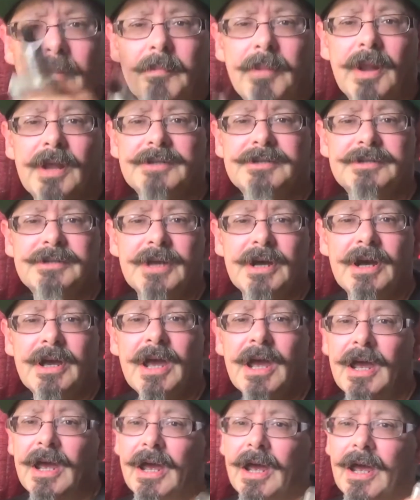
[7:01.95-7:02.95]
and pleasant day,
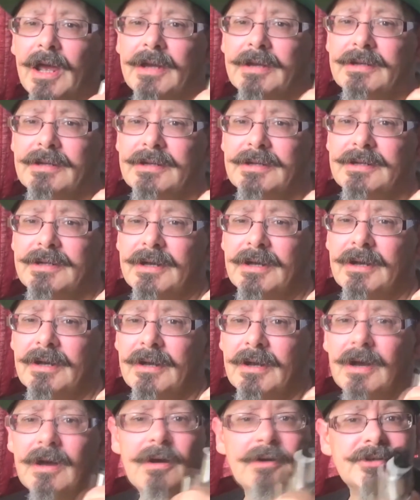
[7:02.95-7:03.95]
and uh,
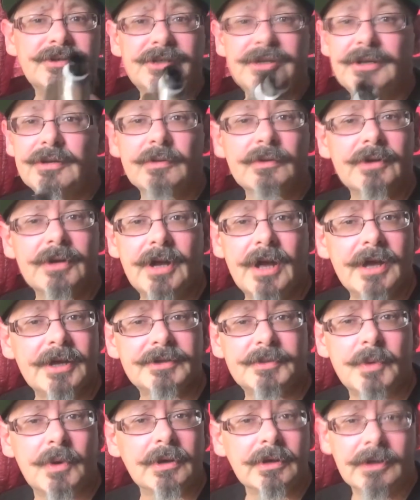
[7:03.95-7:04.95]
I'll see you on the
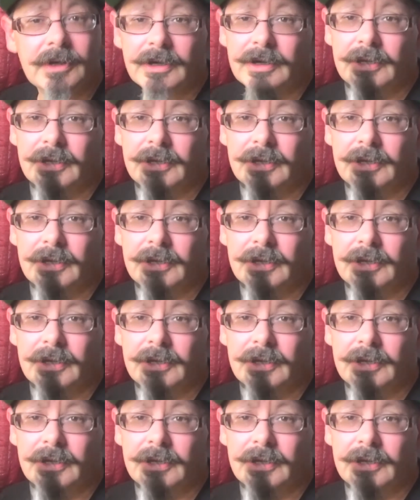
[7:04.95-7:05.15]
next one.